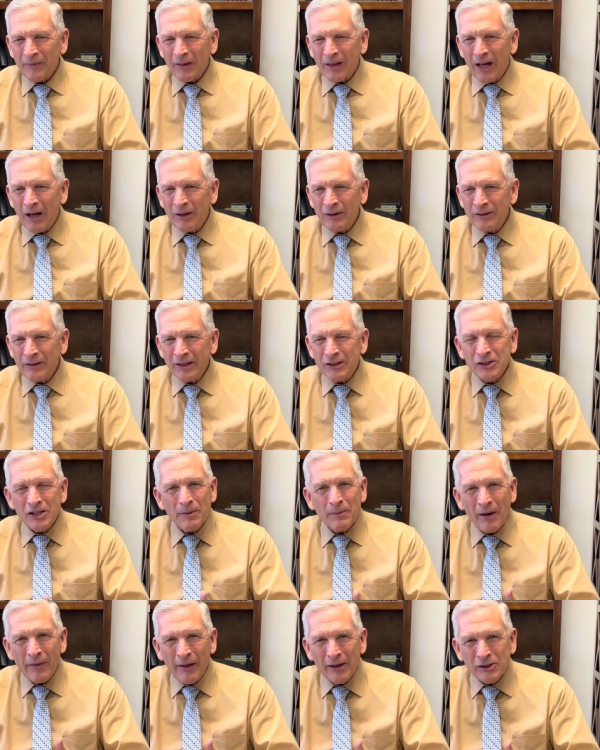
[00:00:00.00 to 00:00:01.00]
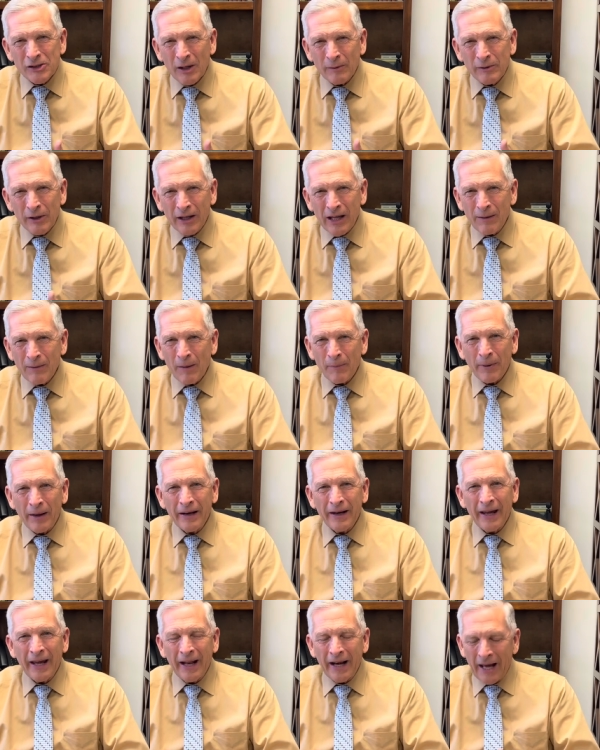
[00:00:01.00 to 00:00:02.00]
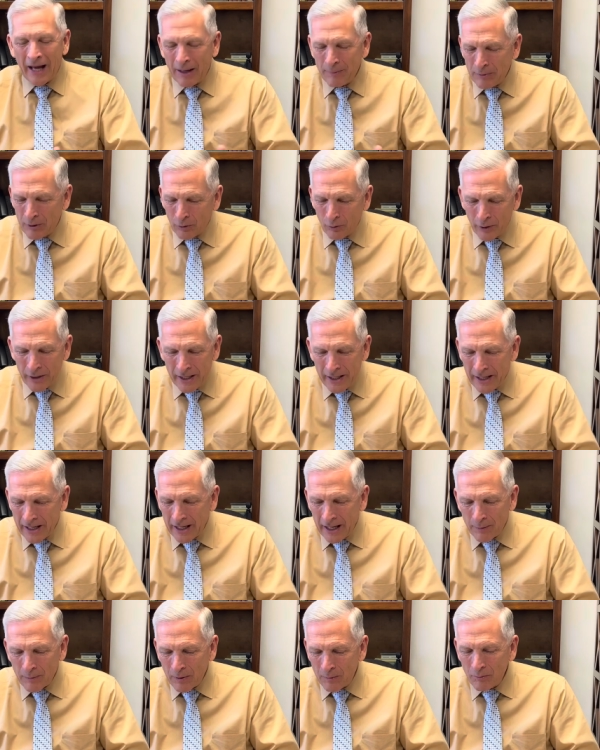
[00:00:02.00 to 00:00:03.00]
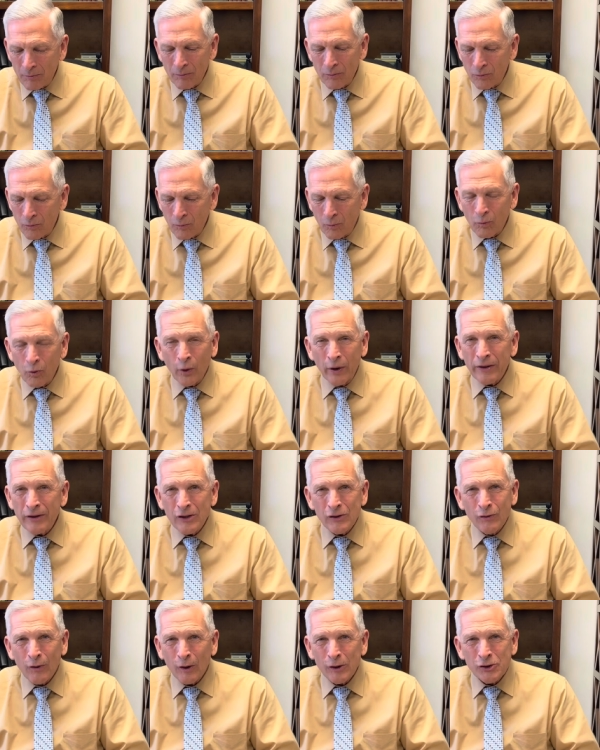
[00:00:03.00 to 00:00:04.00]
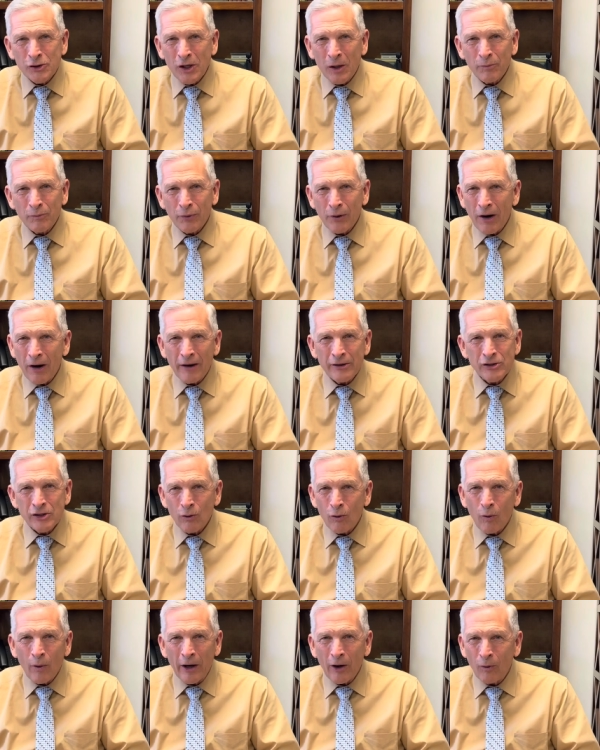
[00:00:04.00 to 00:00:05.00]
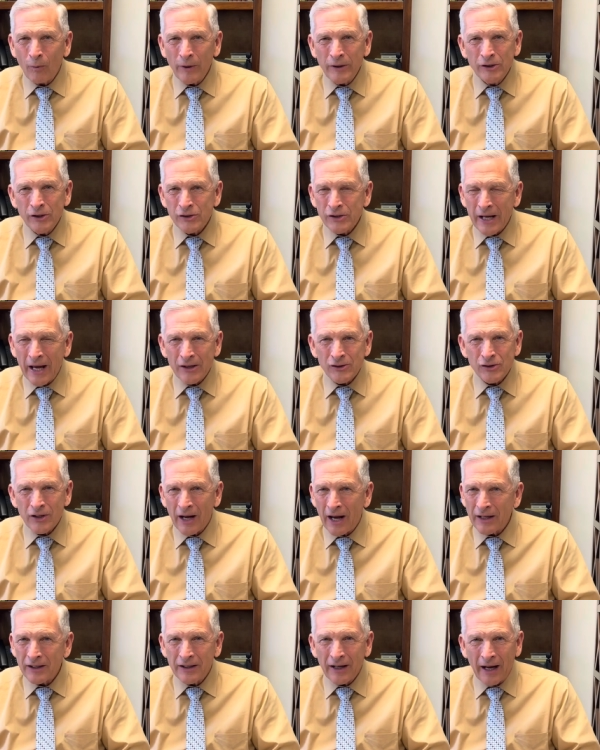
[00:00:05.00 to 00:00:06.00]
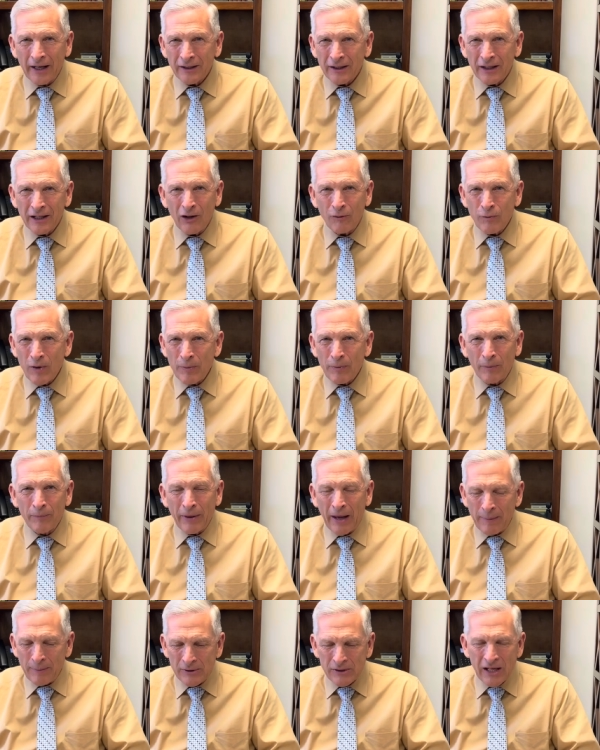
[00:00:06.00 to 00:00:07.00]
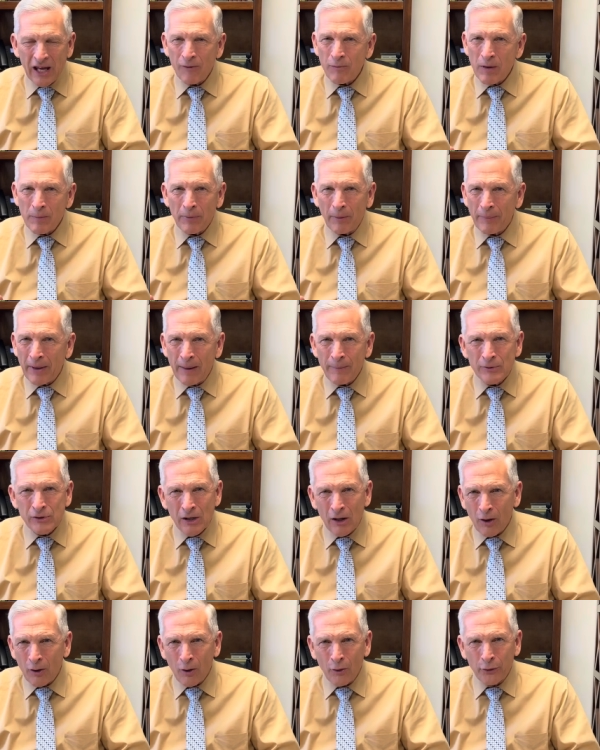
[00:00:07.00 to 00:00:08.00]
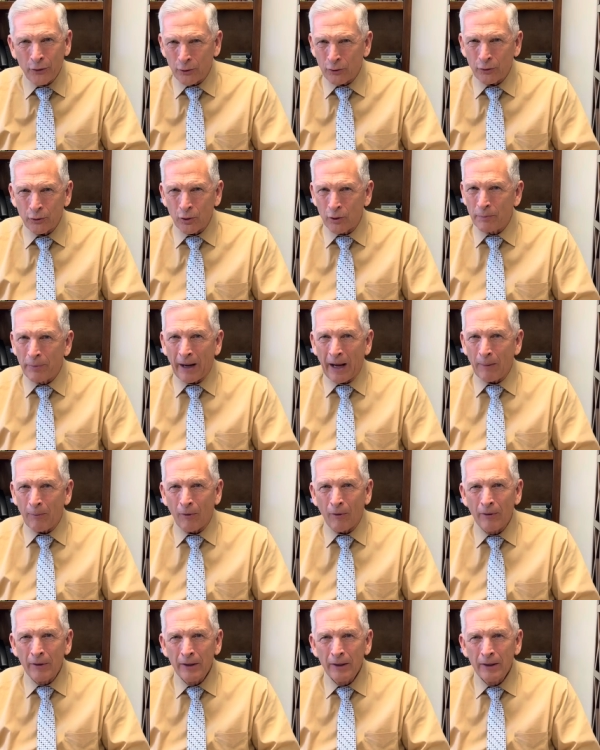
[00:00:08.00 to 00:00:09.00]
and somehow that subject came up, and I've been reading, I've been reading these verses on prayer. I said, well, why don't we just ask God? God can give people babies. He gave people babies all through, through the Bible.